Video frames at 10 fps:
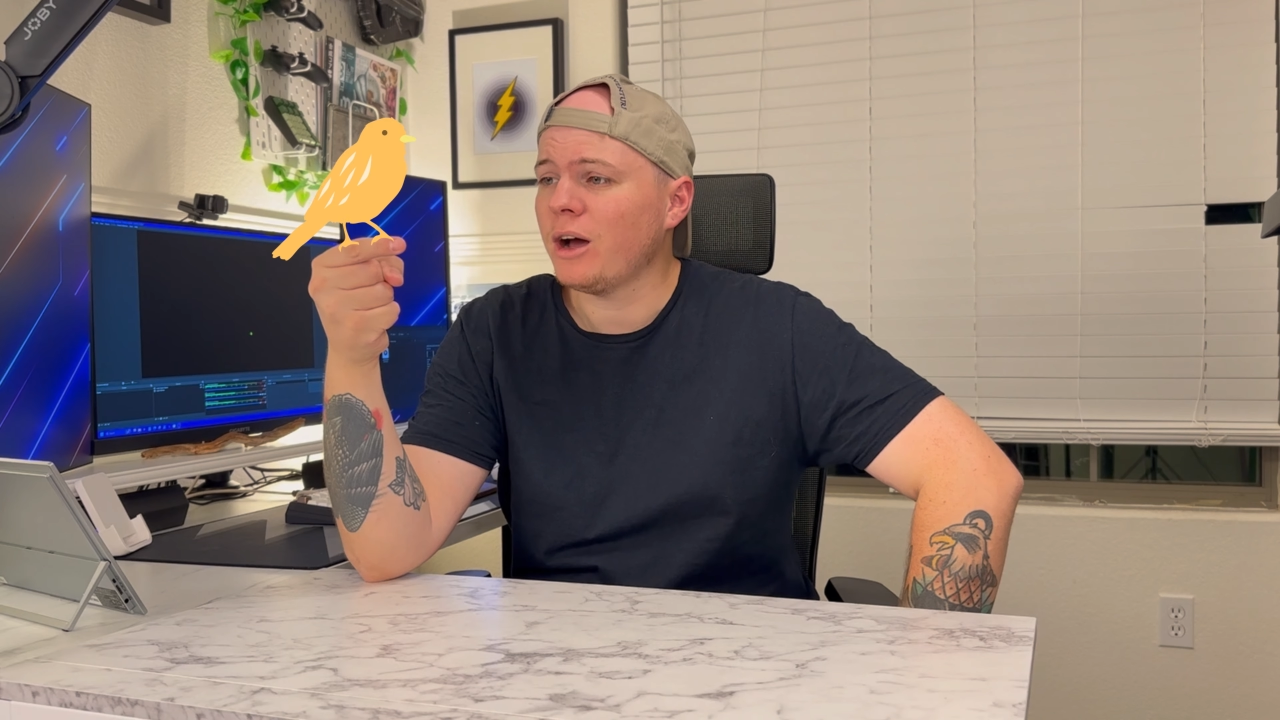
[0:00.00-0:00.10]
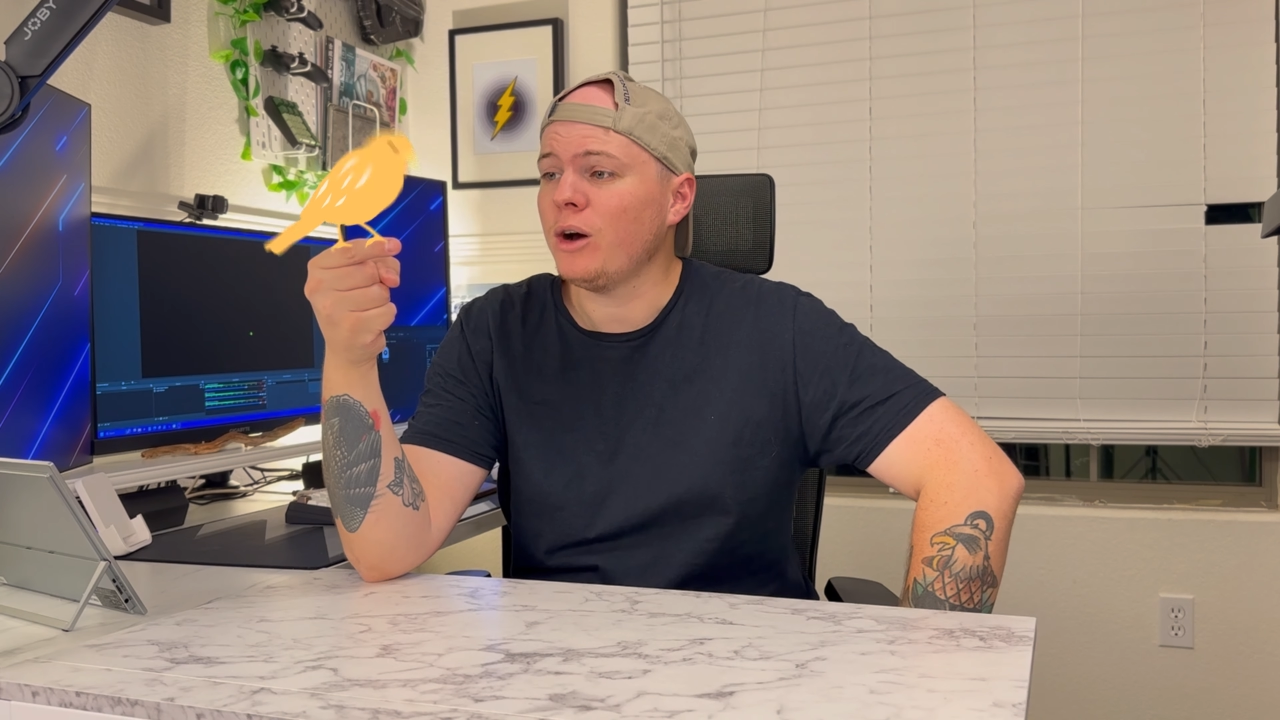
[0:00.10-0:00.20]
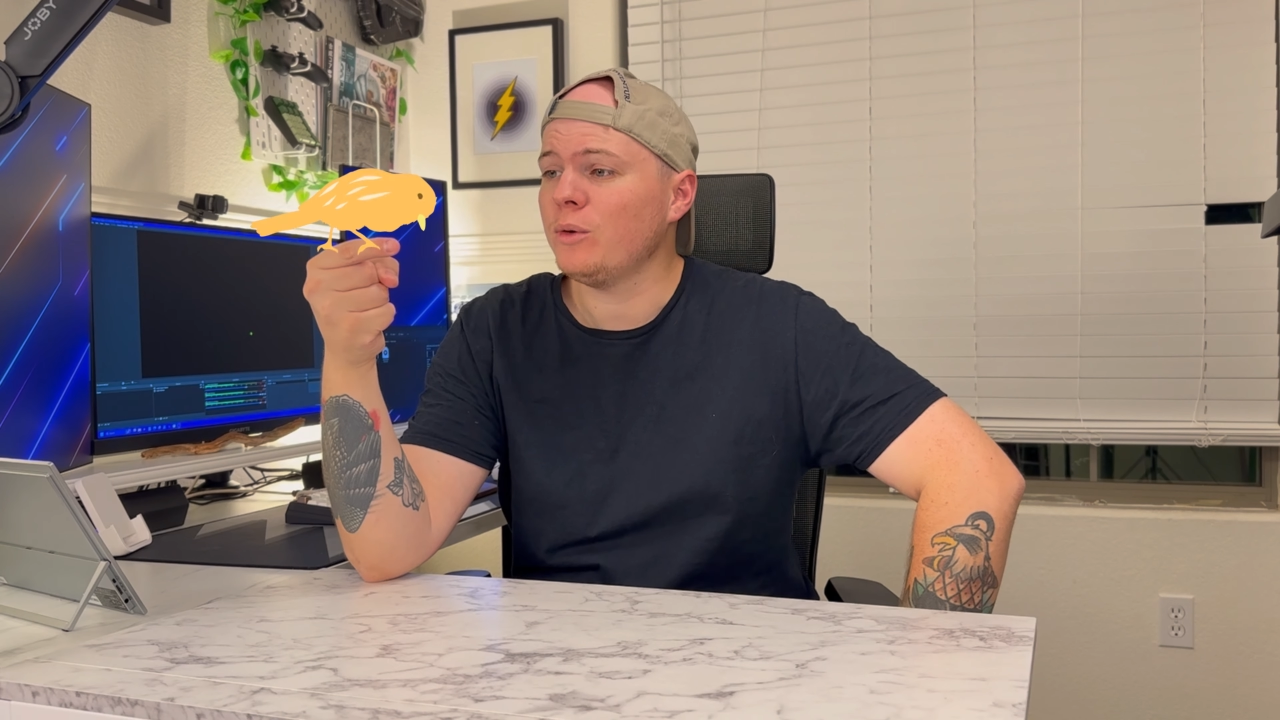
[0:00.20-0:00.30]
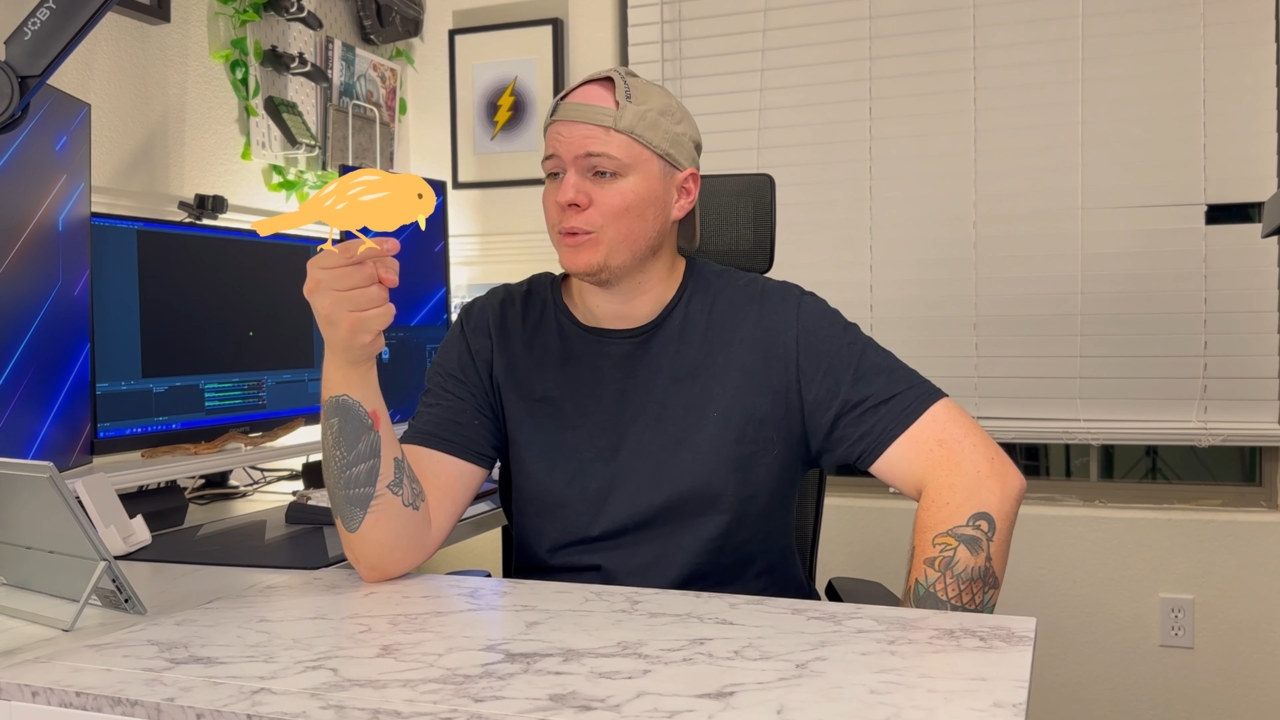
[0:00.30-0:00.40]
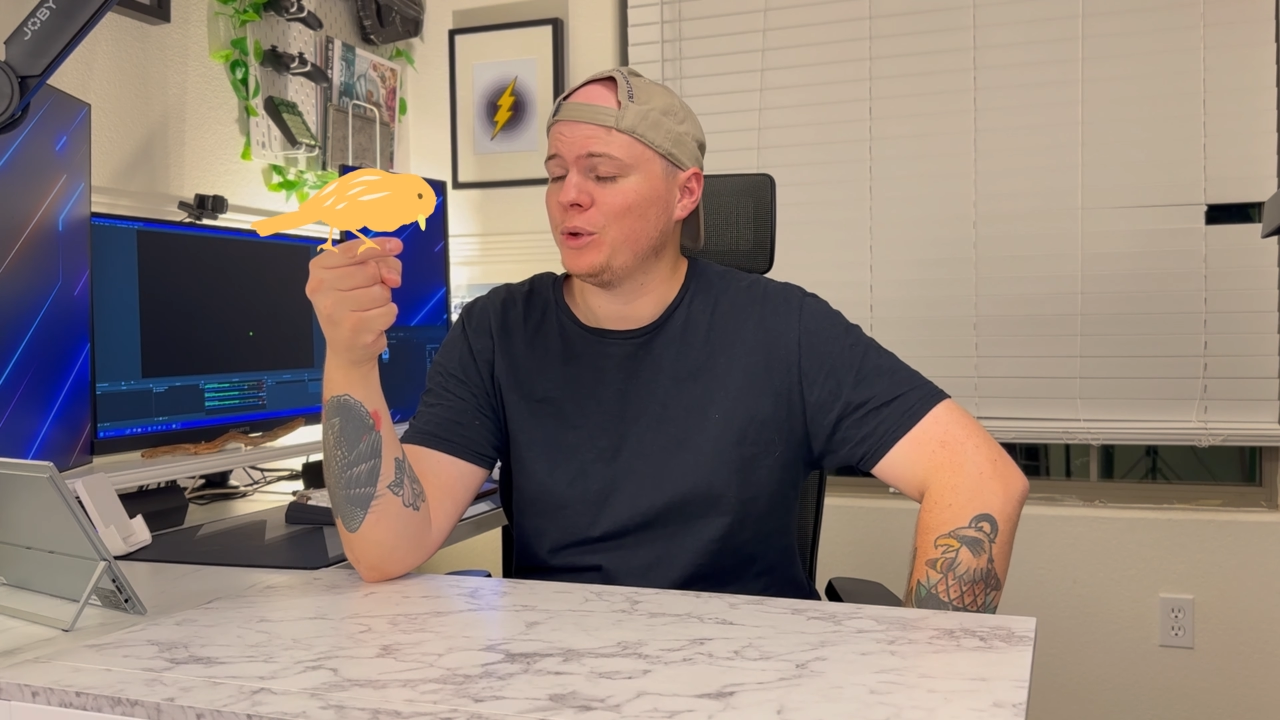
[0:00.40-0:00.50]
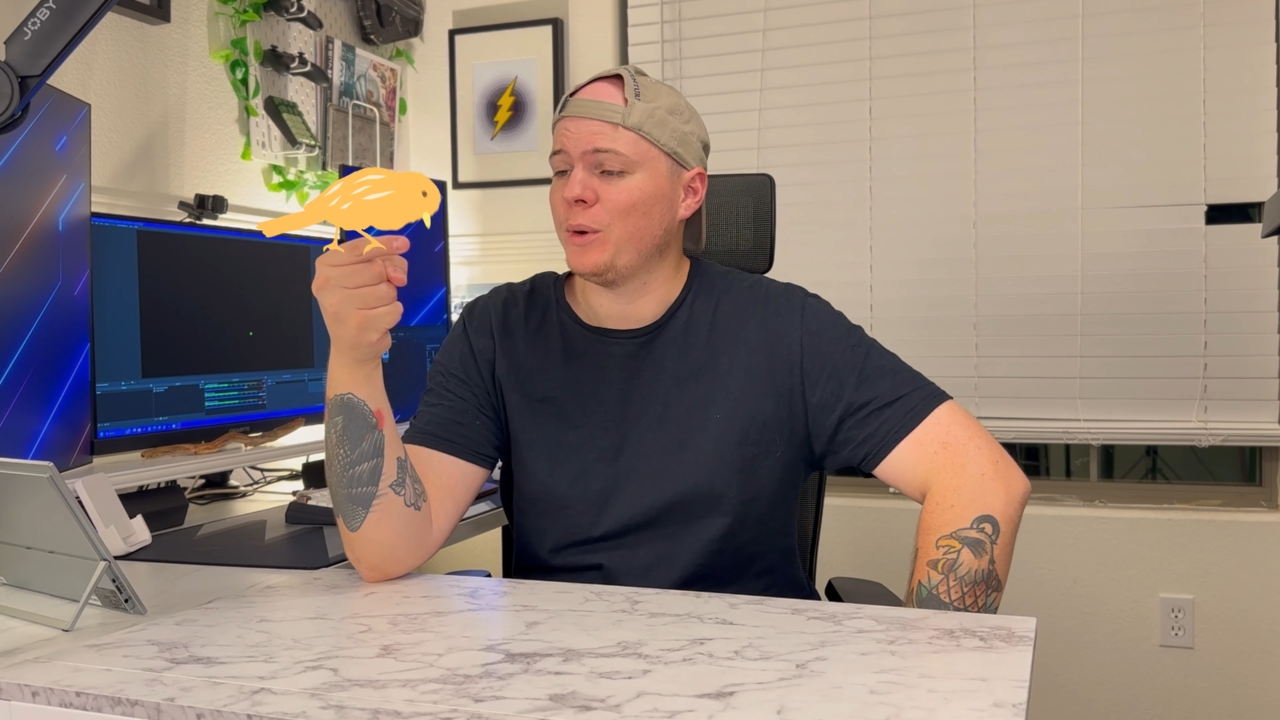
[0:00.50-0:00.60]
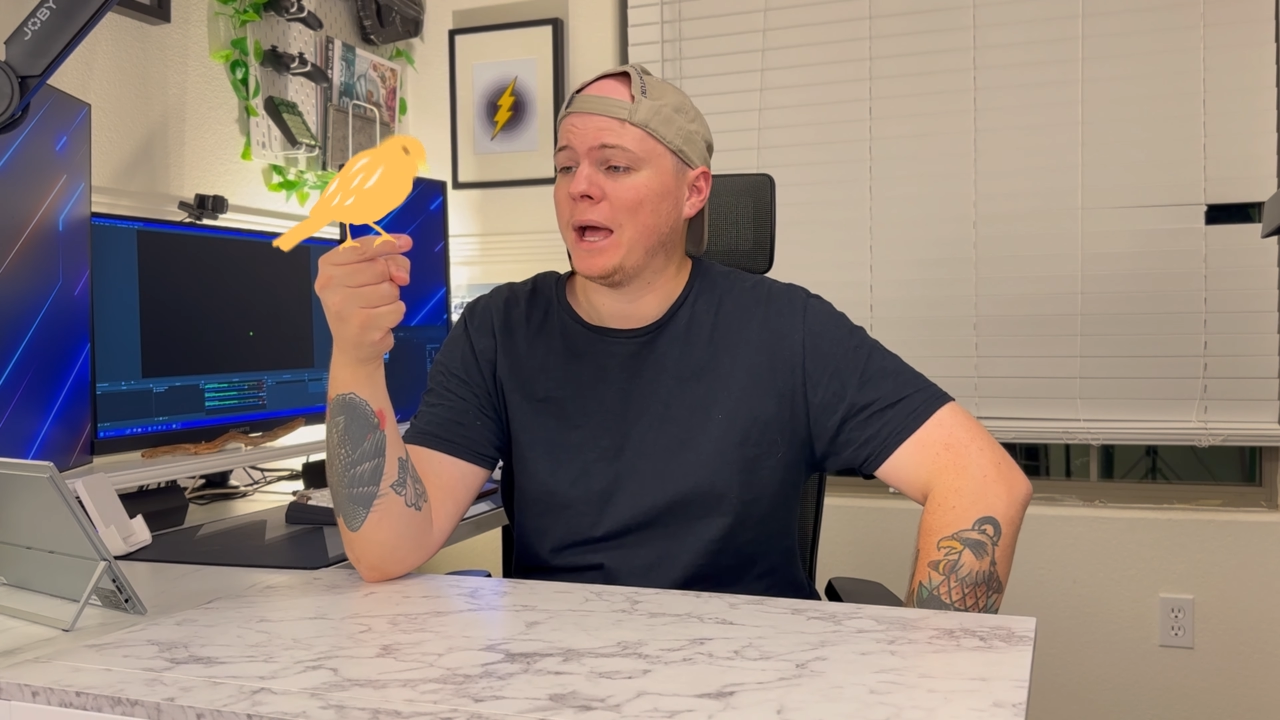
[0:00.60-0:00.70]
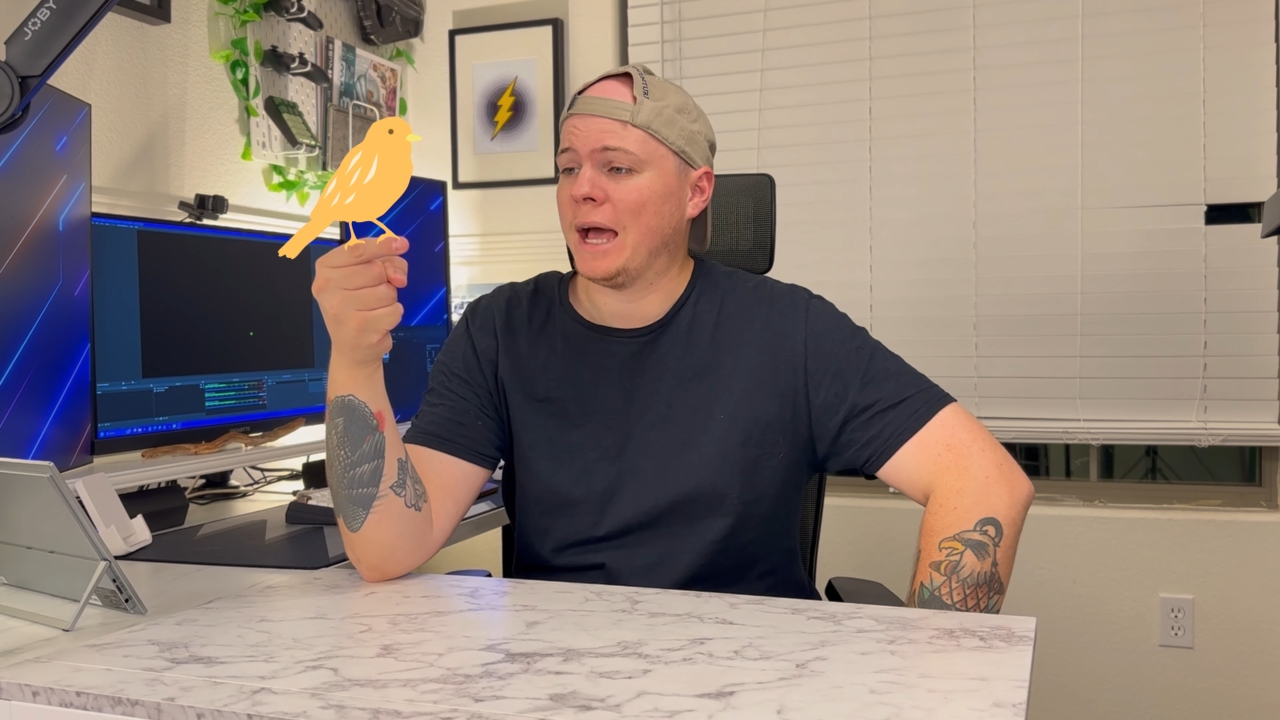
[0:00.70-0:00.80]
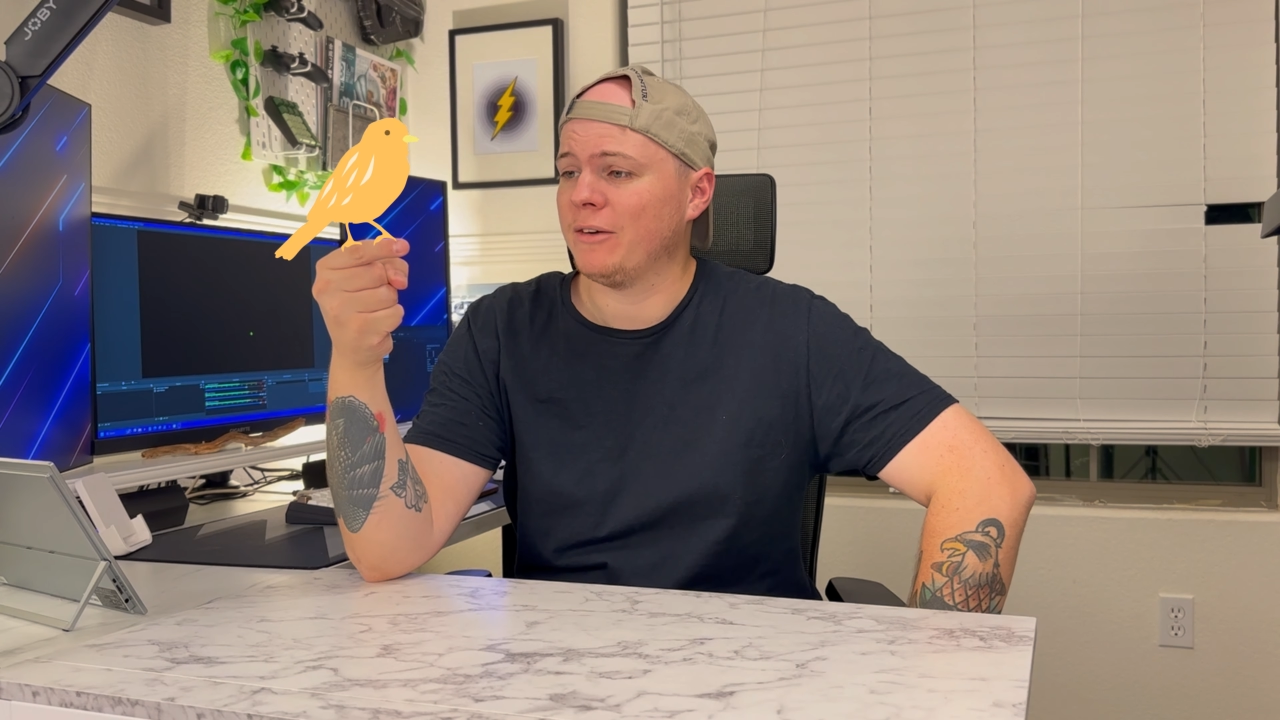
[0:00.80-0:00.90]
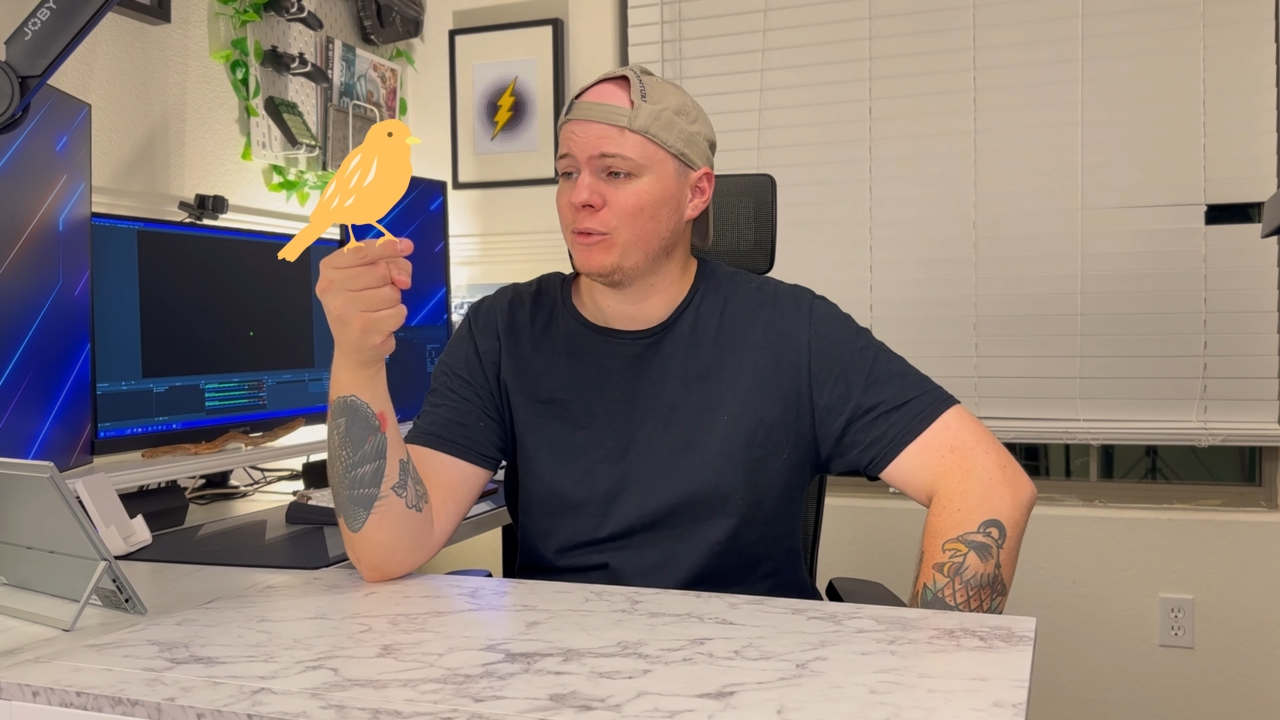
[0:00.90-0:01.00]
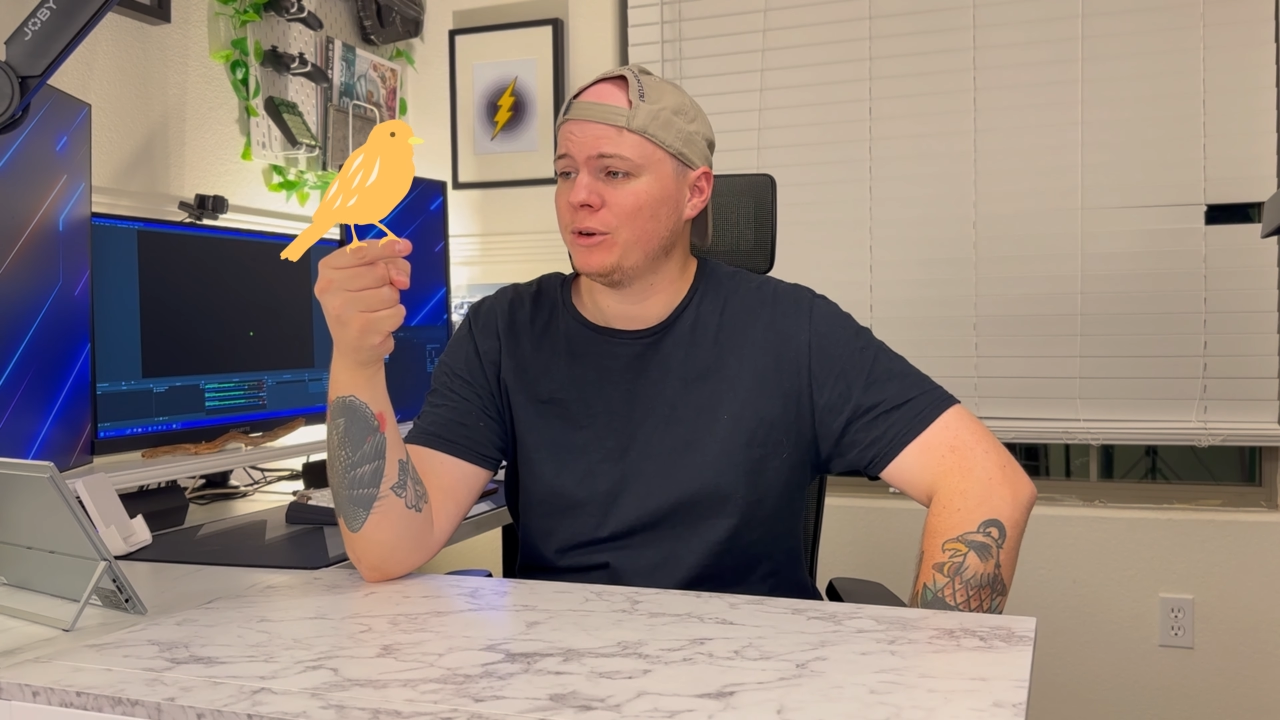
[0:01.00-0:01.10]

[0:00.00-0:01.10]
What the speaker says: Oh, you have